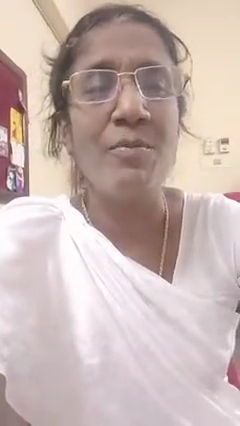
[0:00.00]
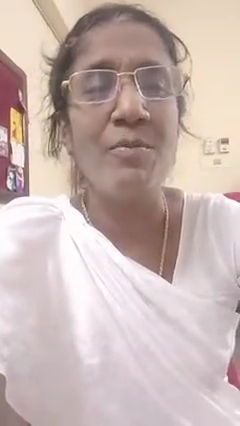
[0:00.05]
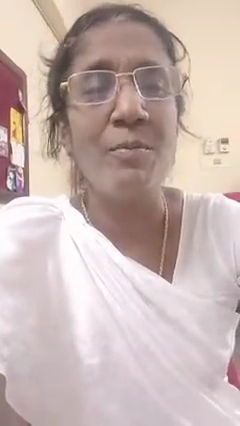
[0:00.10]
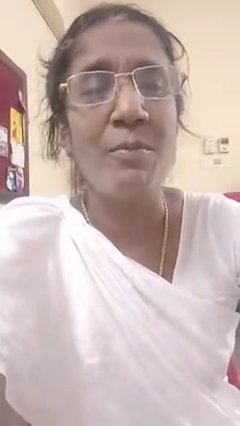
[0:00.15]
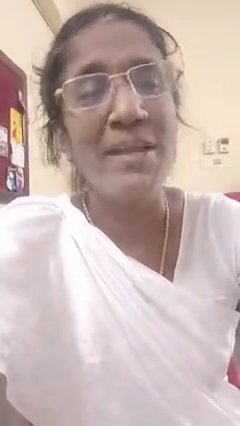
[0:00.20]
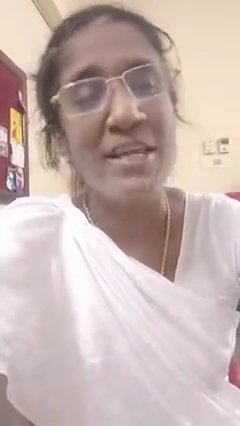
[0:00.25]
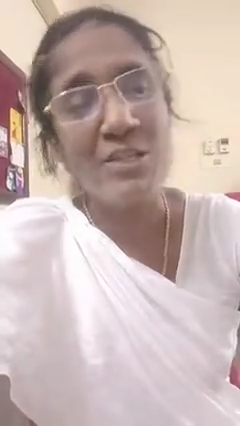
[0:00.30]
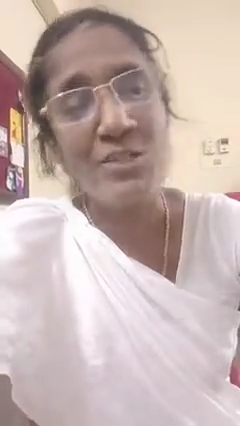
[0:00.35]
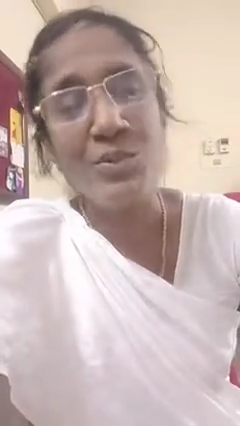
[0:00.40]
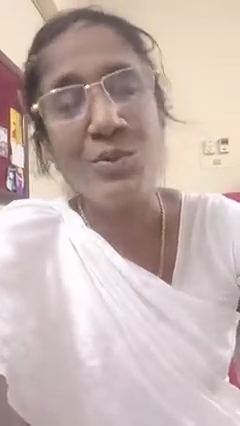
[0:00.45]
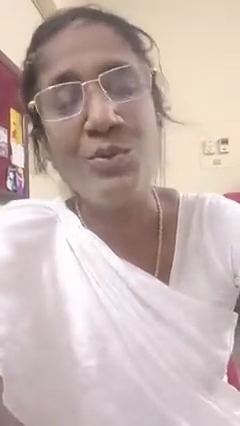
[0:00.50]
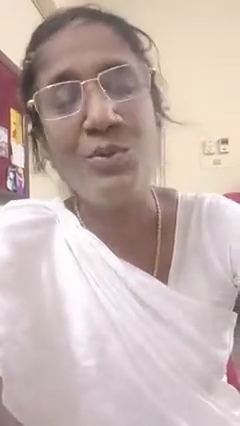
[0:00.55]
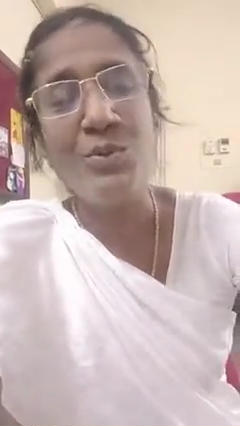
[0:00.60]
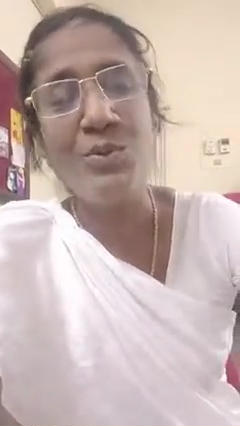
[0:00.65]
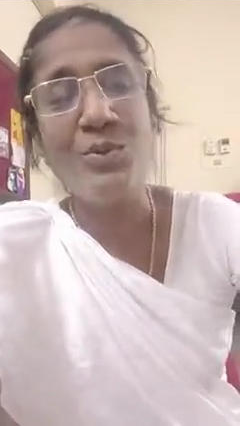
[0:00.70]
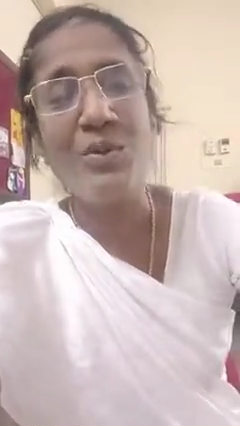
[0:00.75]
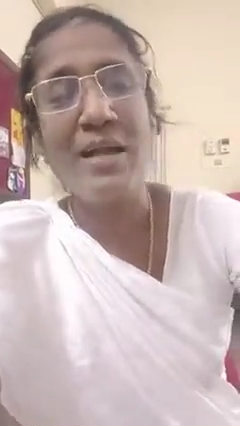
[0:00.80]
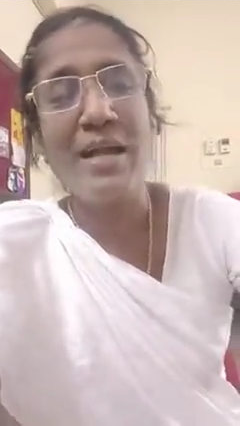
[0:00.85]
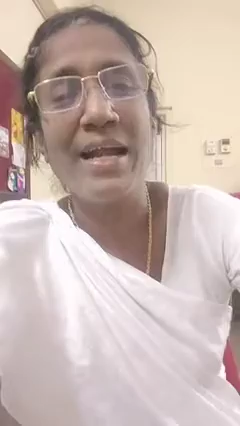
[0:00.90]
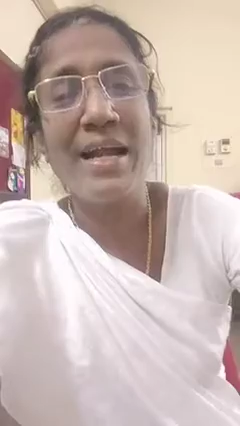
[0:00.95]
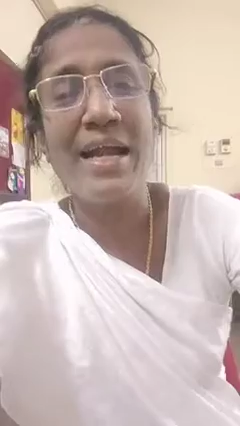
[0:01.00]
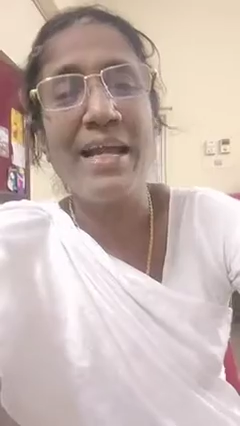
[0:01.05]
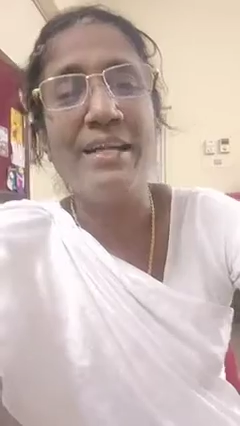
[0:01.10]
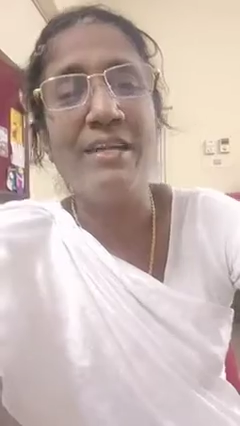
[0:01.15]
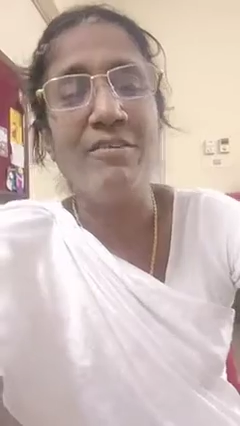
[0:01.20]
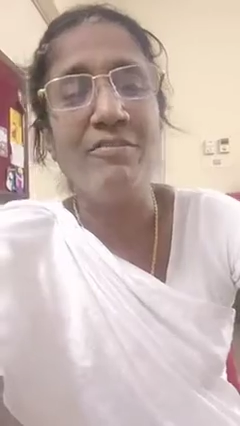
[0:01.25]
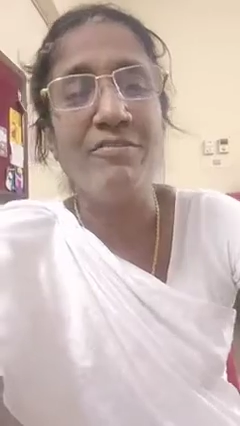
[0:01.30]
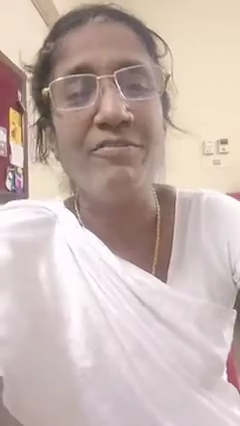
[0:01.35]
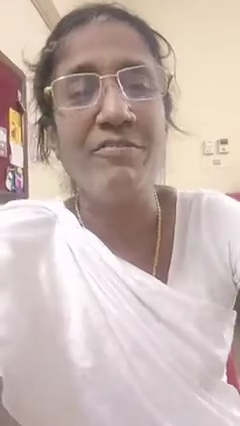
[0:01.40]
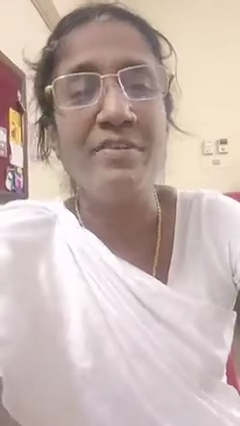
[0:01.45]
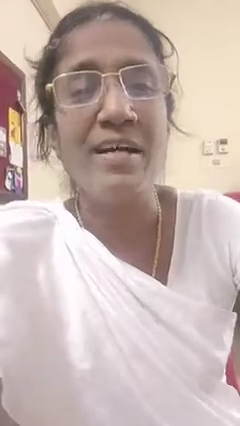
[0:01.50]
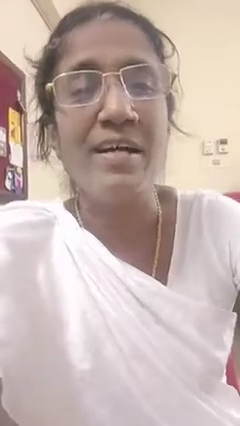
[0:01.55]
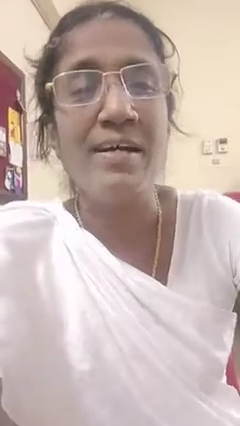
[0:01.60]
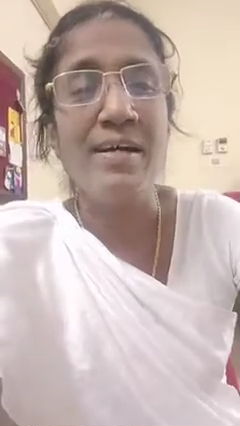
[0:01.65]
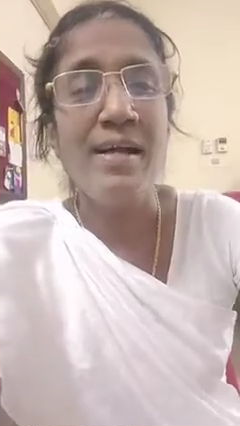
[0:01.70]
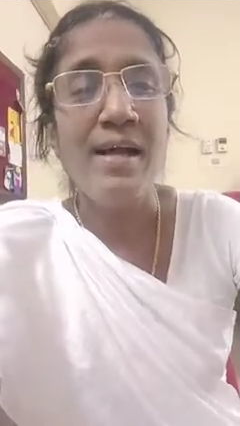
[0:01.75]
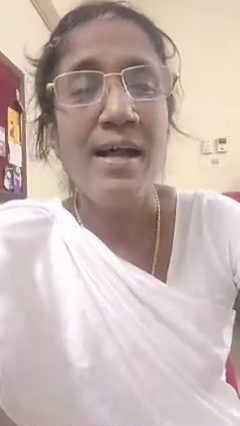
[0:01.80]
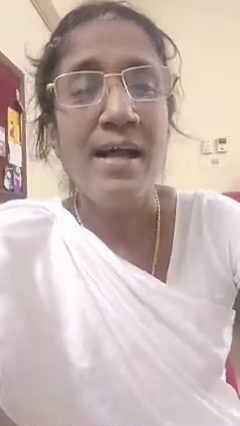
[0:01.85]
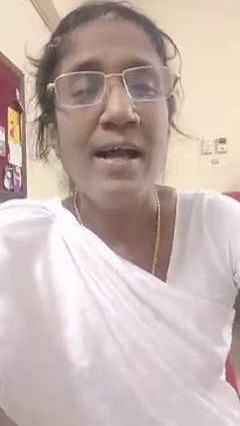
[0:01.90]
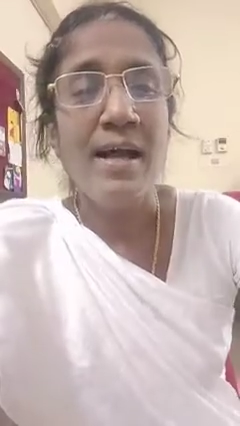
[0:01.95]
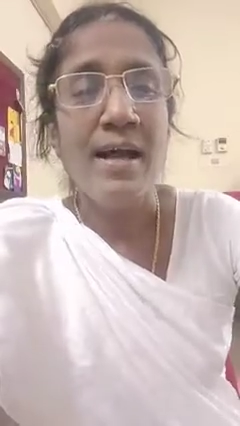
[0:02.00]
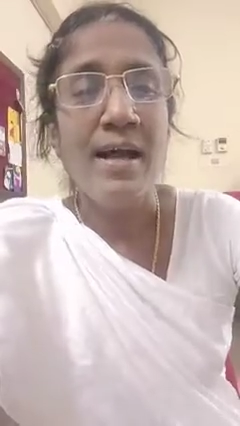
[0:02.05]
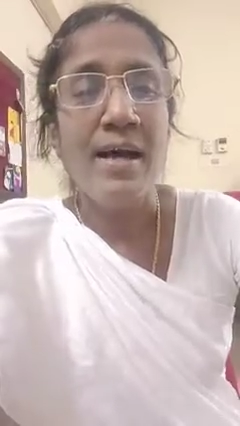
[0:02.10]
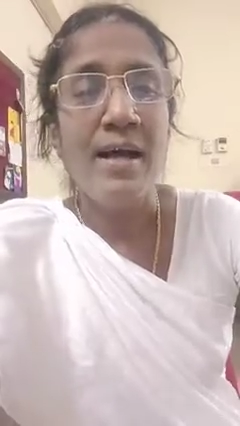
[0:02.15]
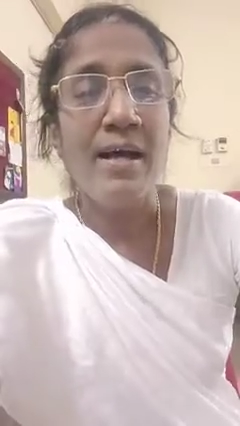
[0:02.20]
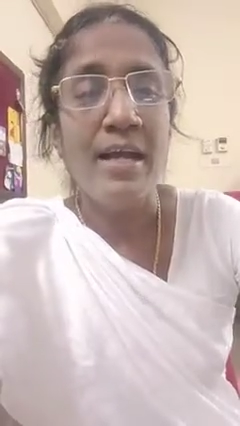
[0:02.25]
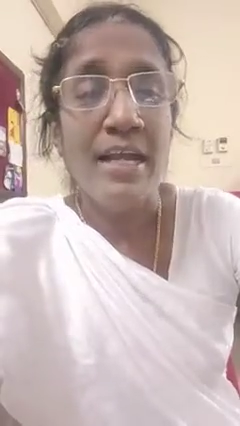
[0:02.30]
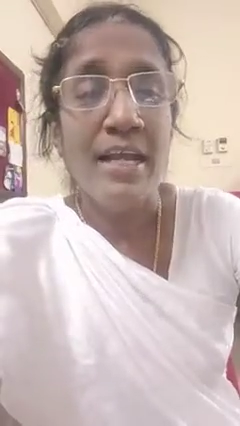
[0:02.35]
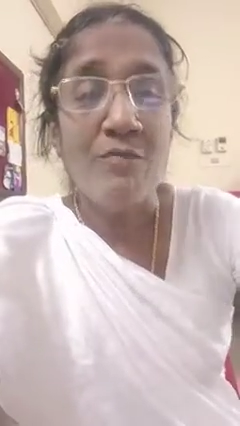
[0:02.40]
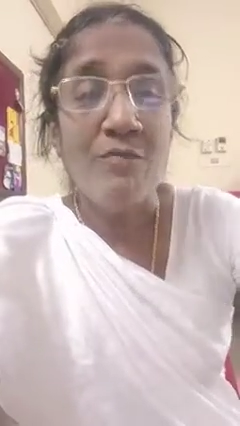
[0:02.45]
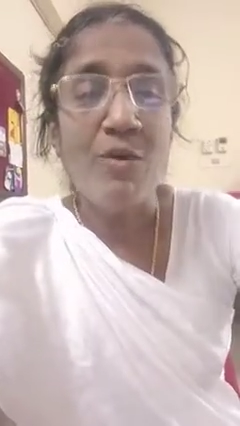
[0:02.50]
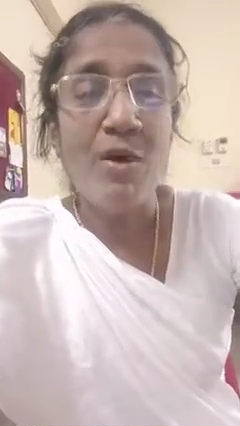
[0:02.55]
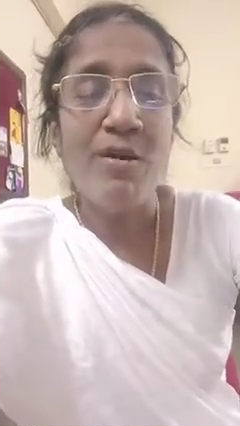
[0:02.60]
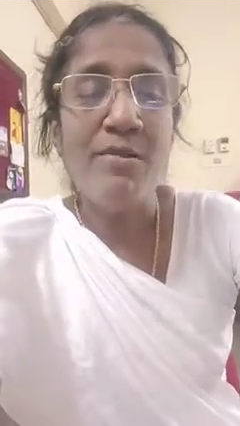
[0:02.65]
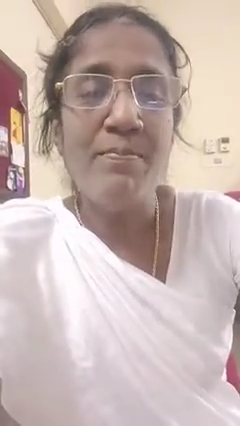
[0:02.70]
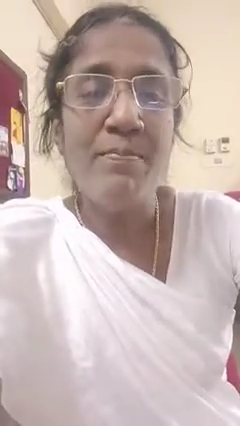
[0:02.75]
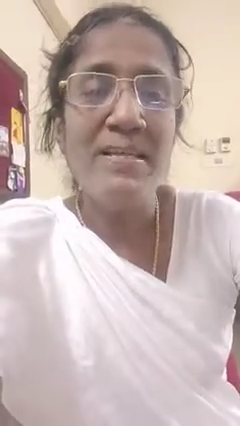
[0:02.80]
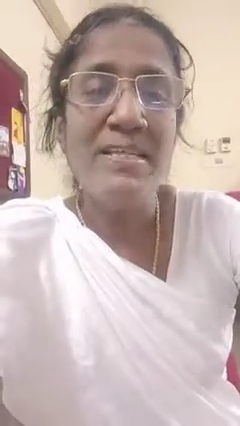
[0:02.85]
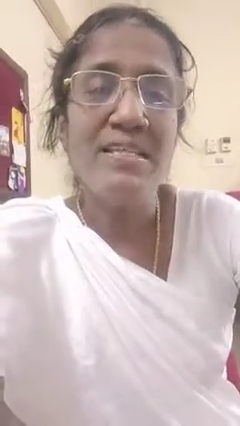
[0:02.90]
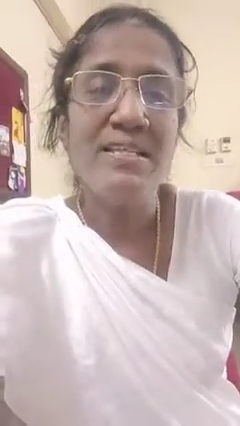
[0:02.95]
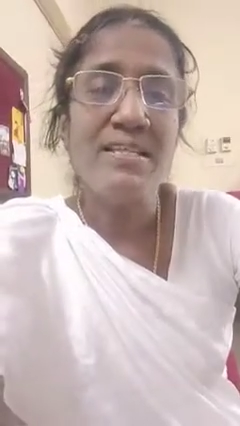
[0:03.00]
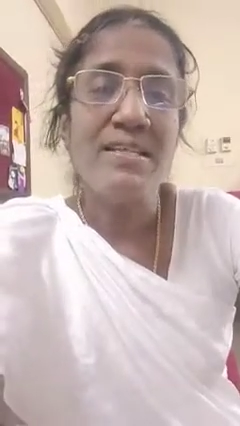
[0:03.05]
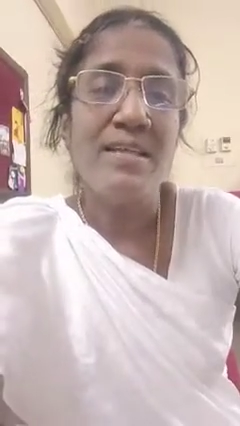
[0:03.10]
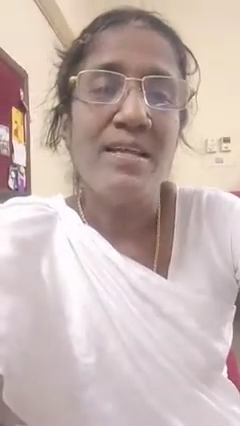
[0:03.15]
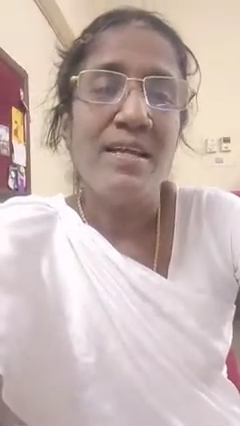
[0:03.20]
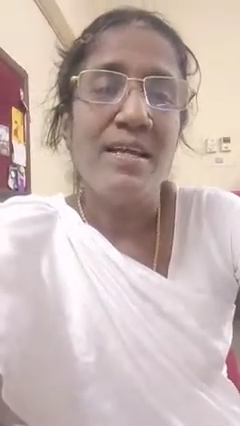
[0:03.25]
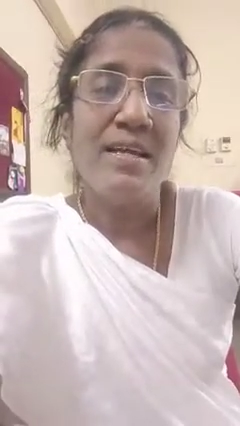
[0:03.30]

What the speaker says: may show a kind of involvement,